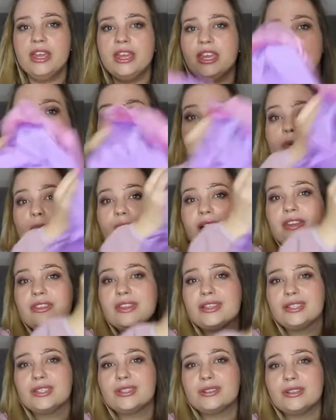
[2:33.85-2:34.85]
in a way
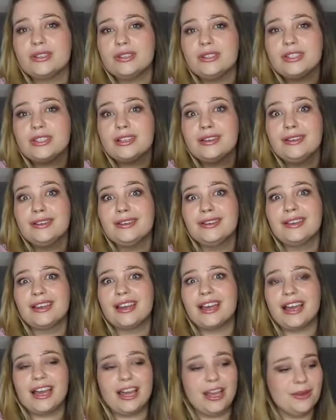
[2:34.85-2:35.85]
that's not
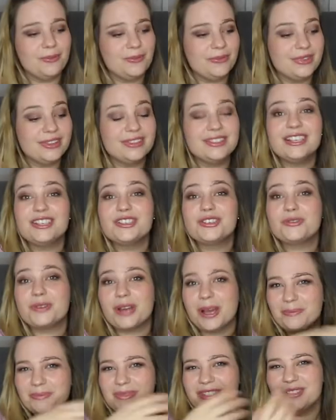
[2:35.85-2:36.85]

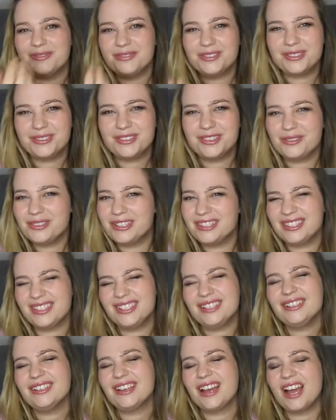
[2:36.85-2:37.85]
disruptive to the routine.